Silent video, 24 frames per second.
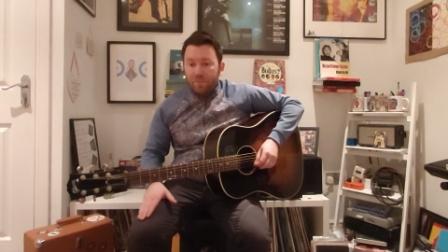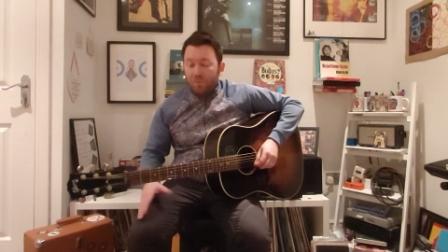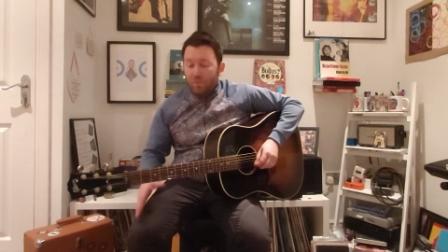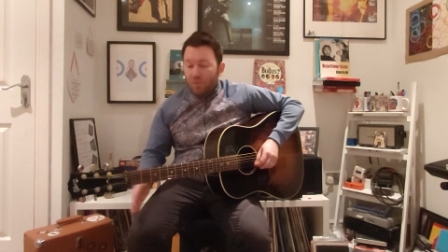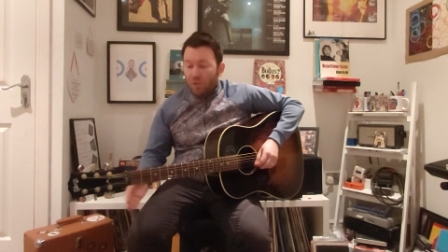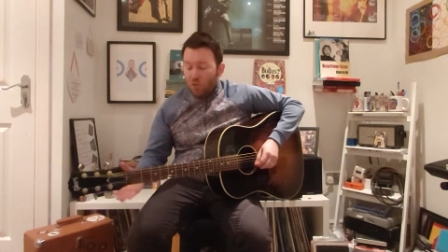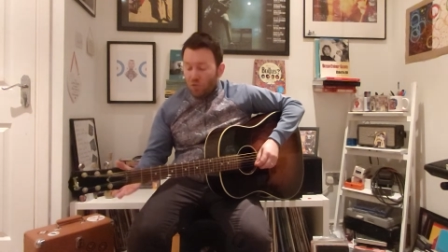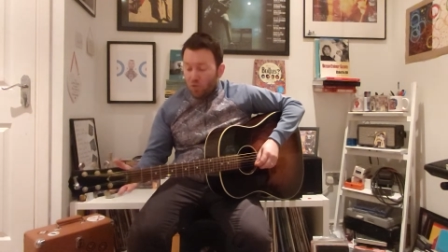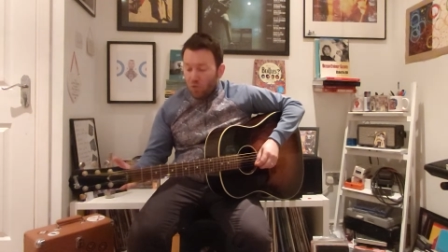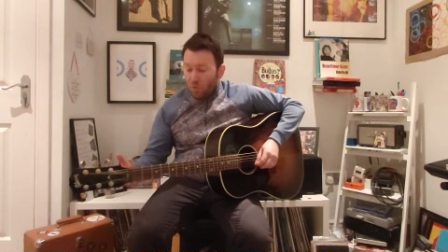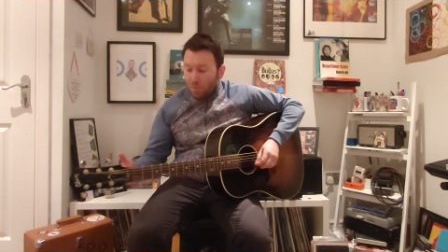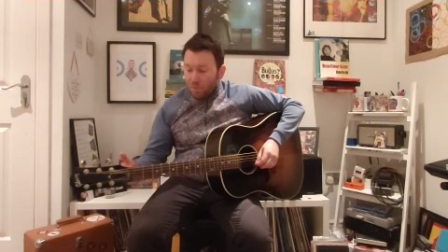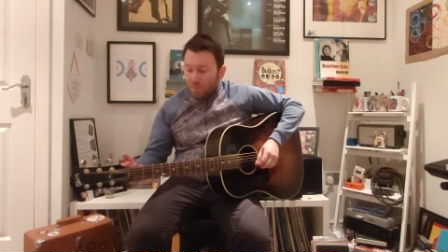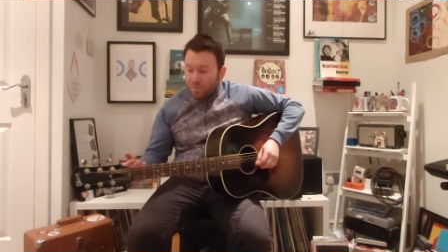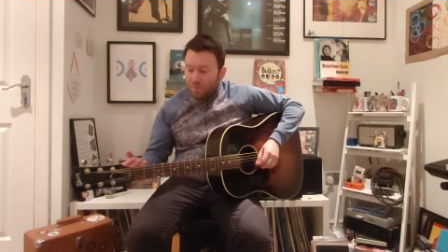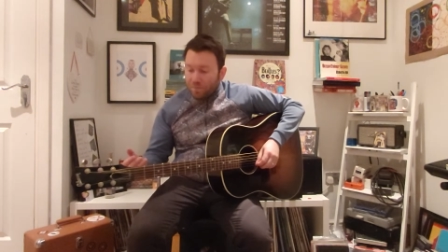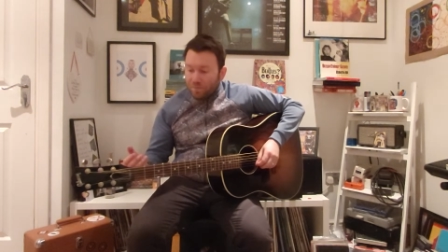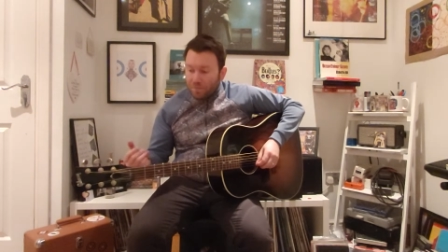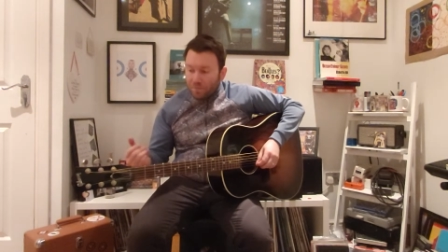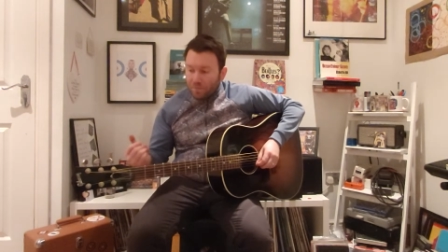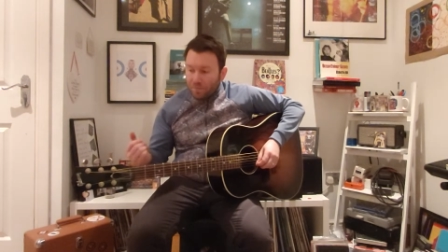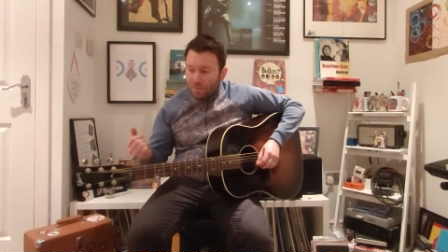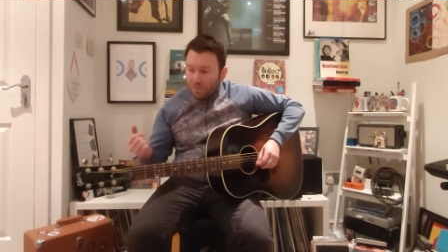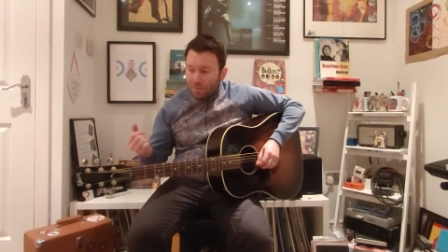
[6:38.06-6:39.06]
So
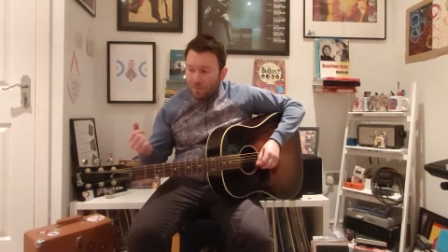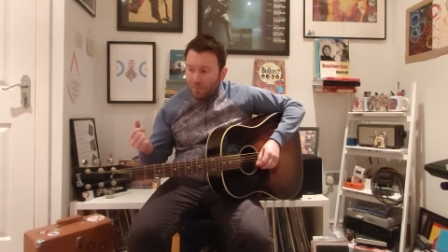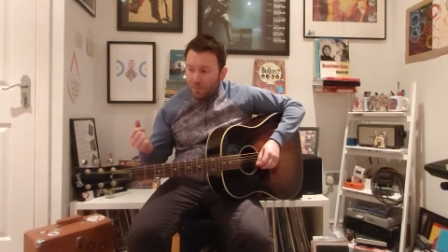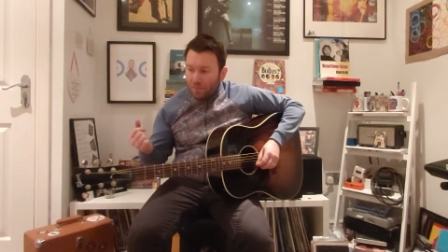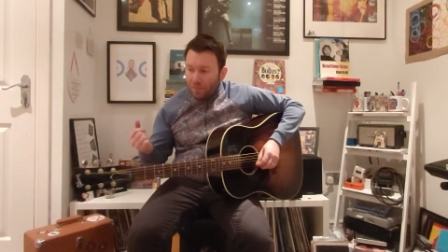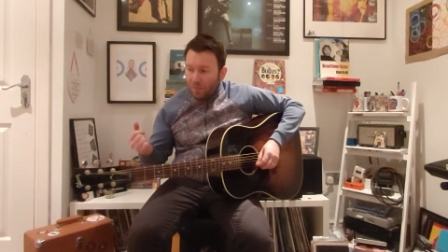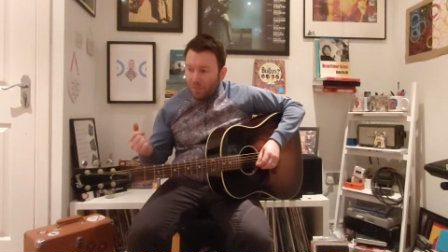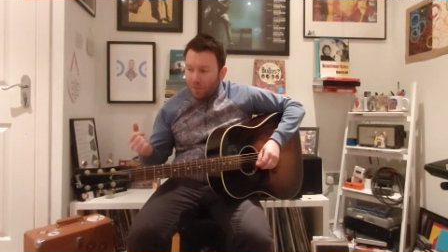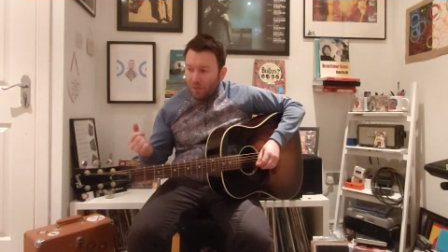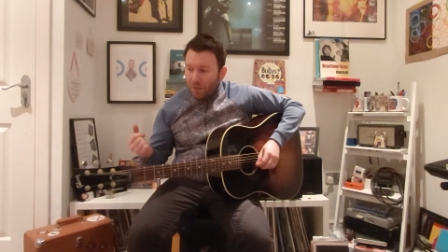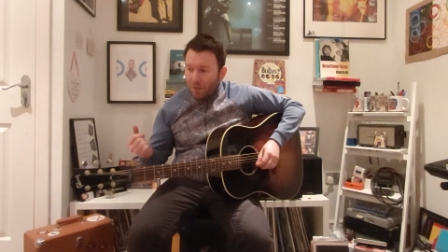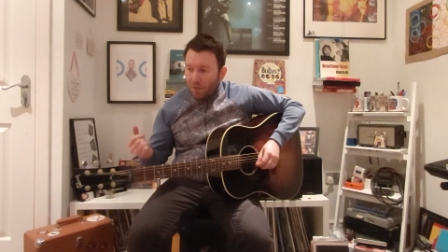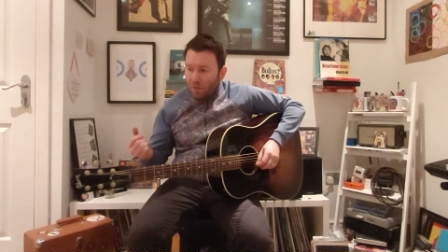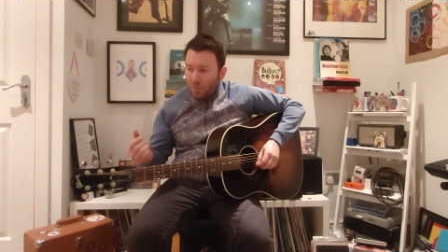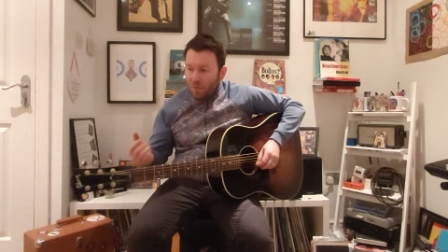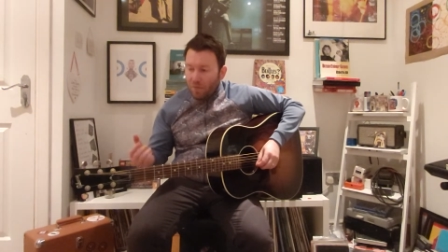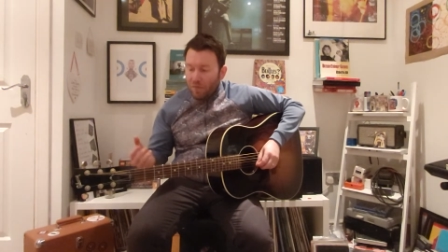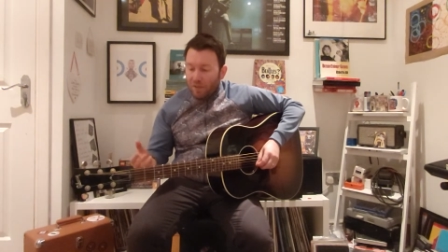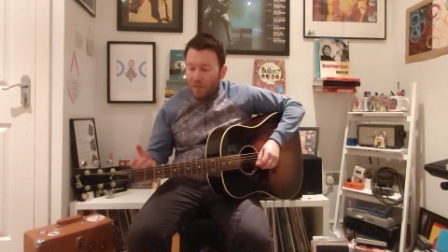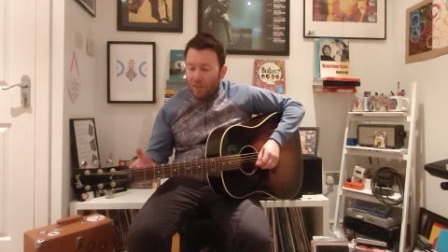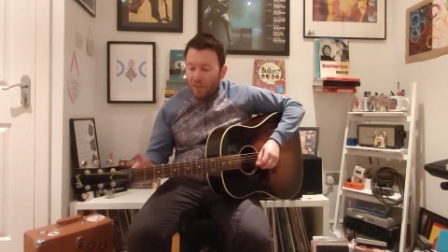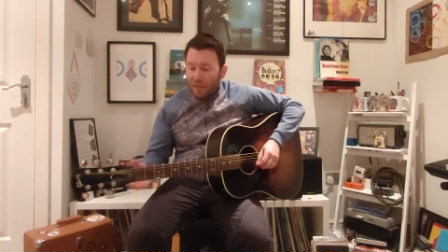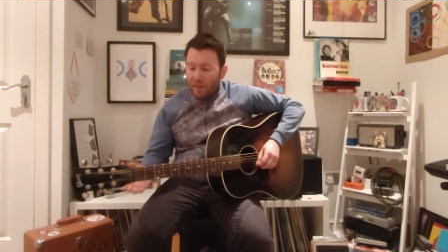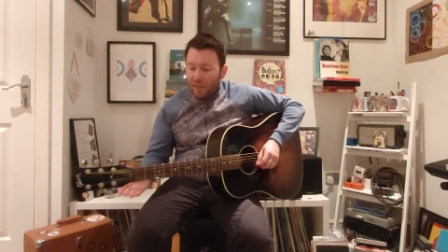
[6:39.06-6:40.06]
with your
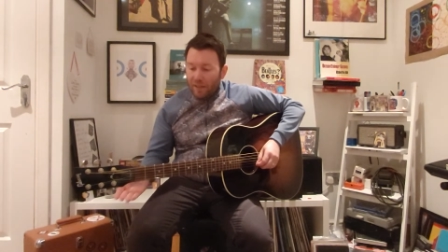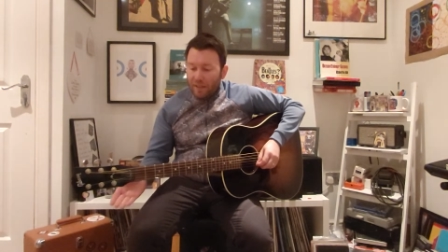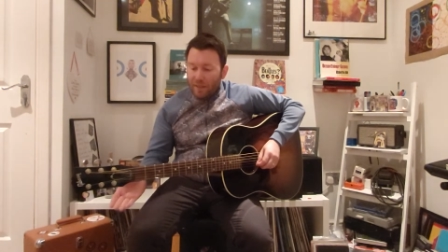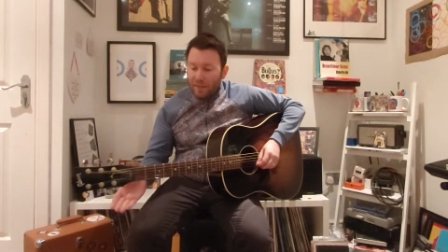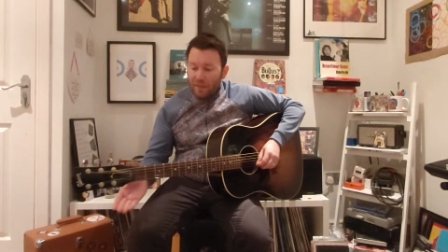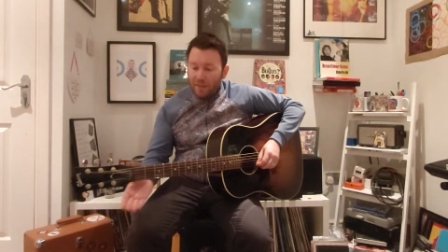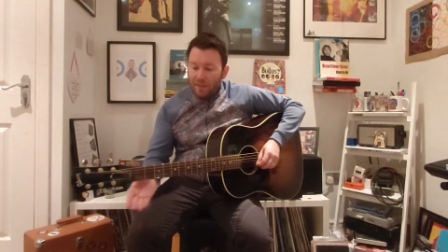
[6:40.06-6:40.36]
click,